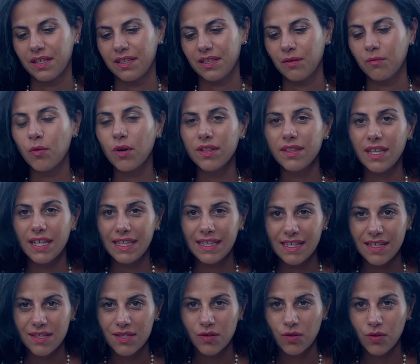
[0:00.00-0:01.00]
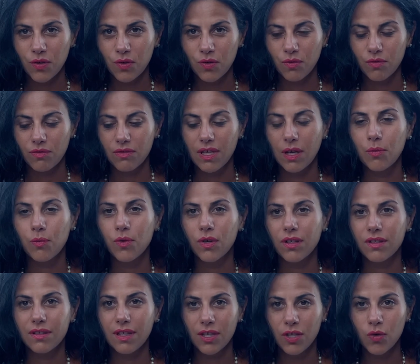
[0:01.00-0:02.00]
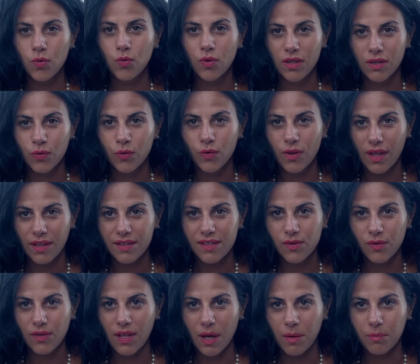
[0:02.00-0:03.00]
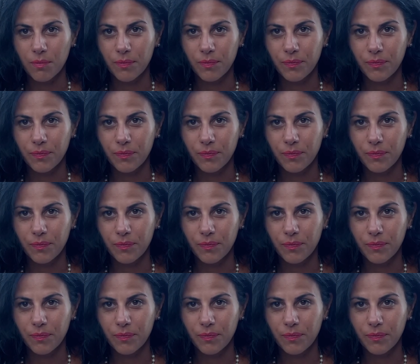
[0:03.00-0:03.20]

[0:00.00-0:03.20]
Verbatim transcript: What they did to you, they will, that you will do that to them.